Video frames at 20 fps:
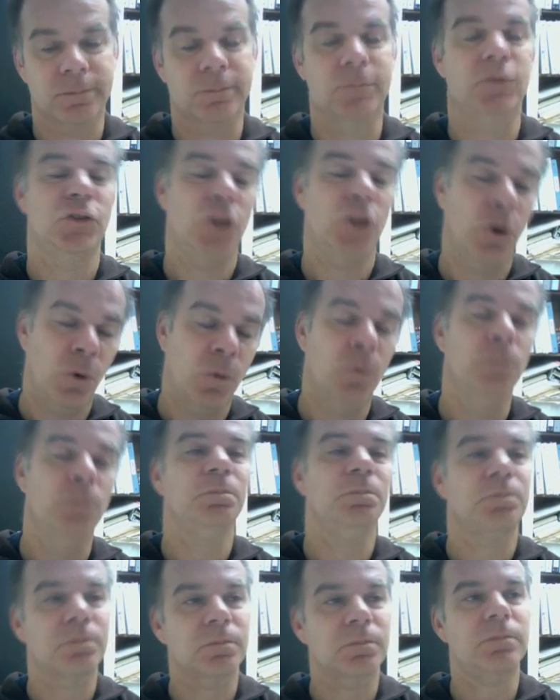So
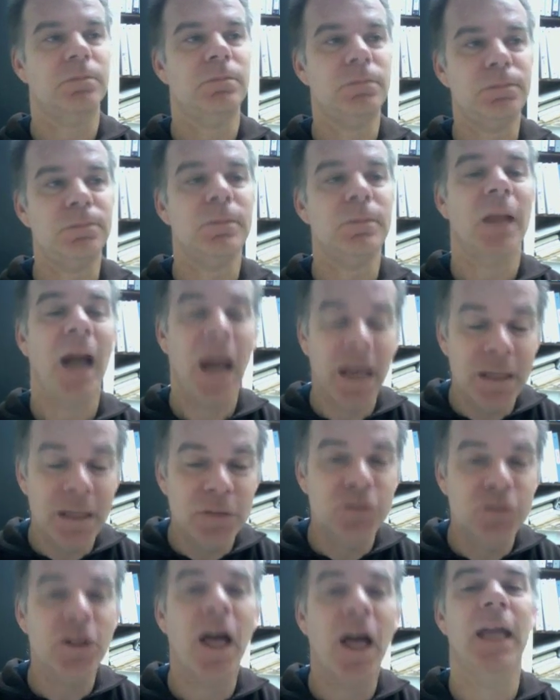I
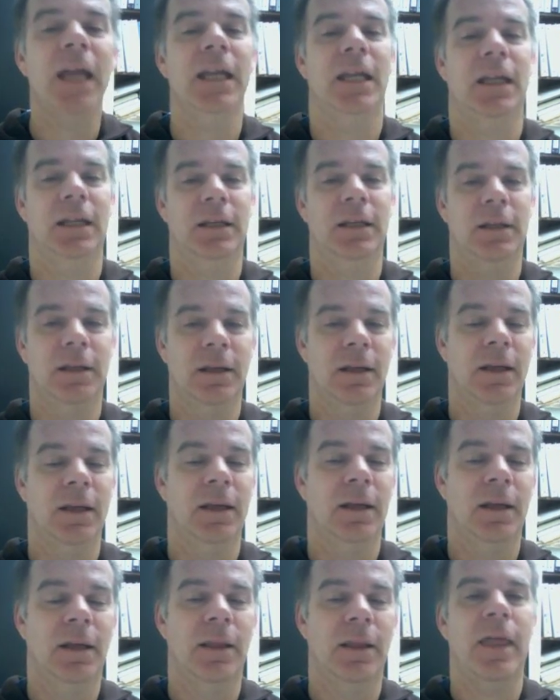decided
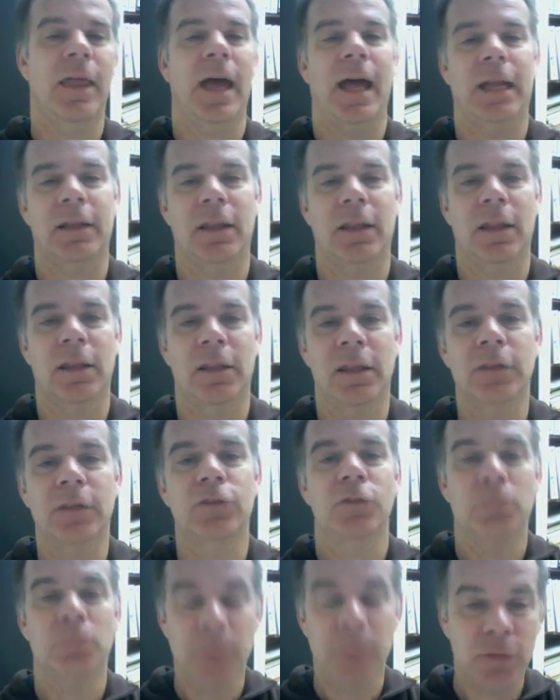that
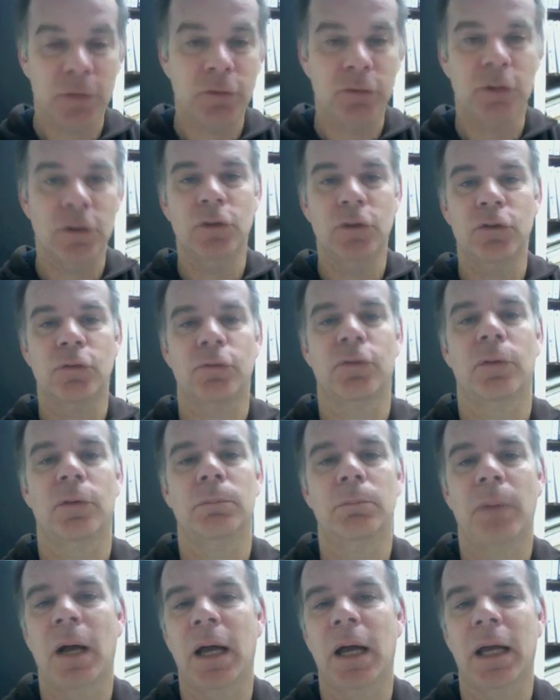this message
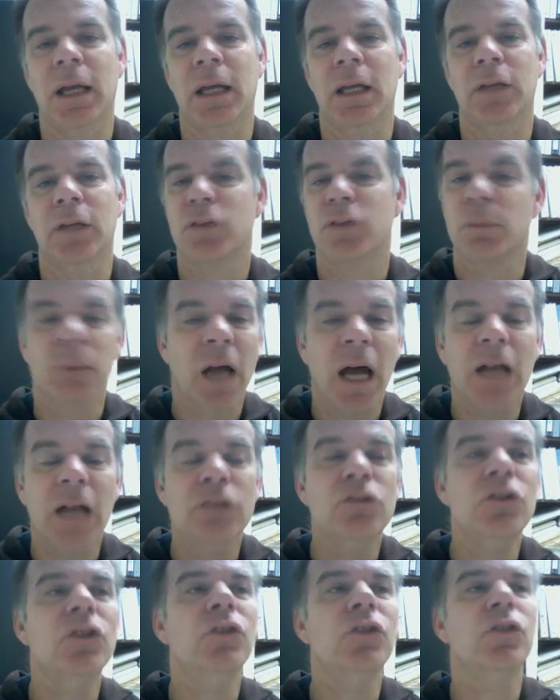from my
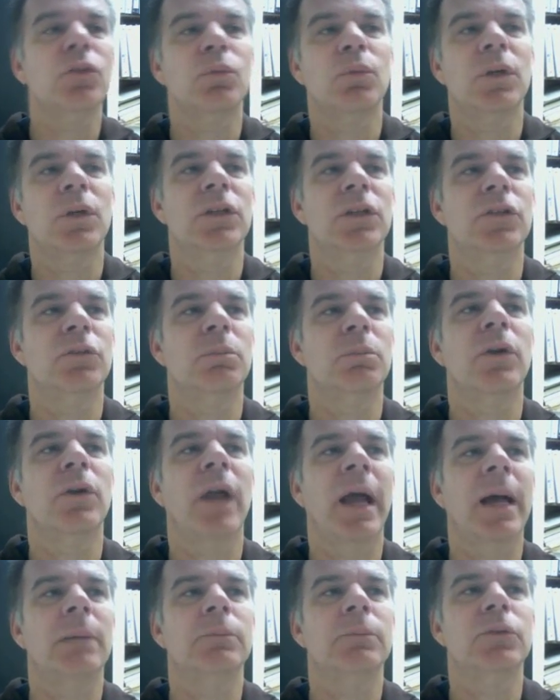subconscious was
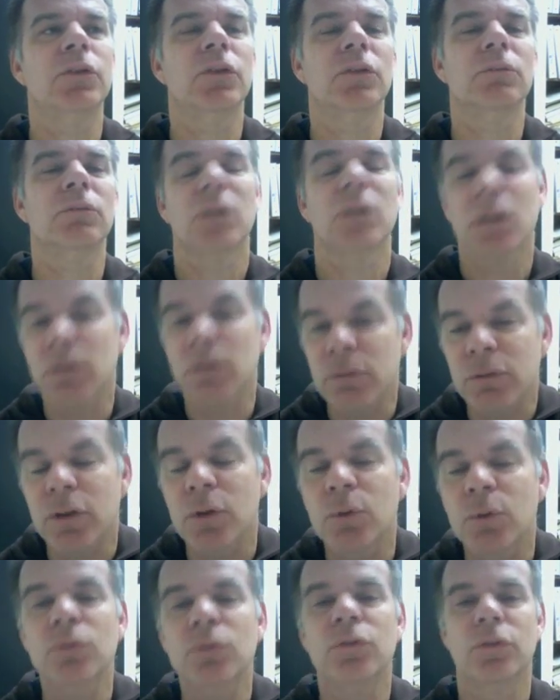perhaps
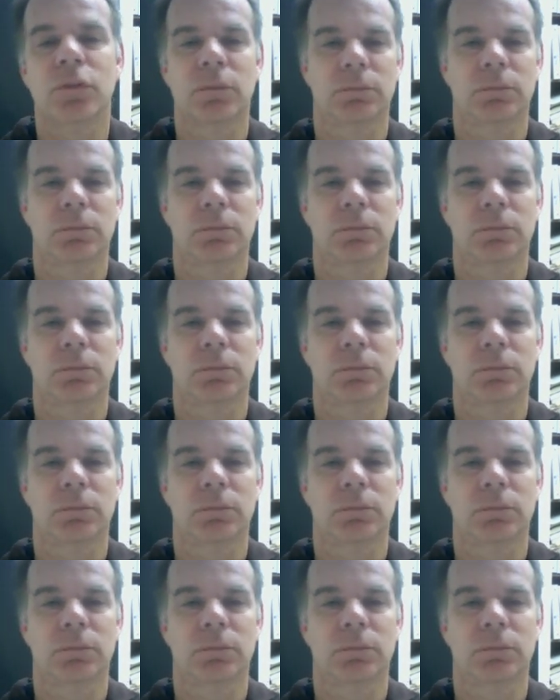confused